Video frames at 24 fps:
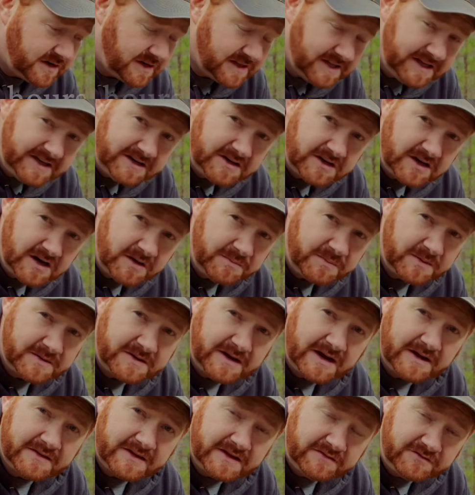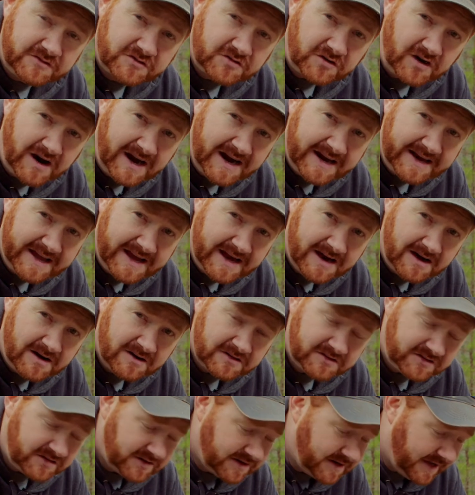cleaned up and now they've dried
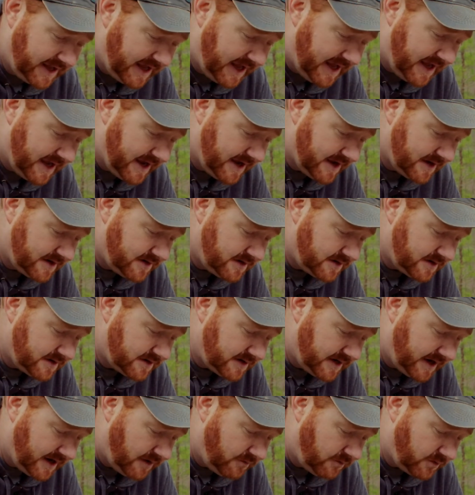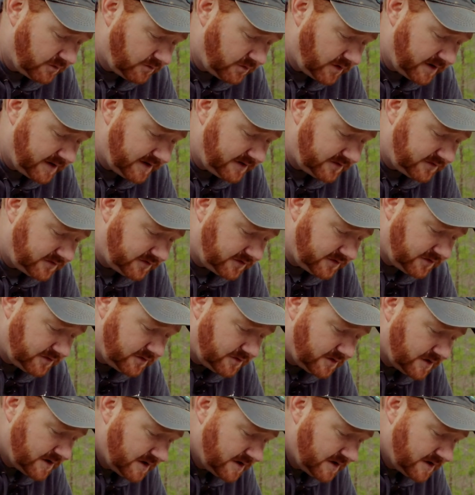out and now we're ready to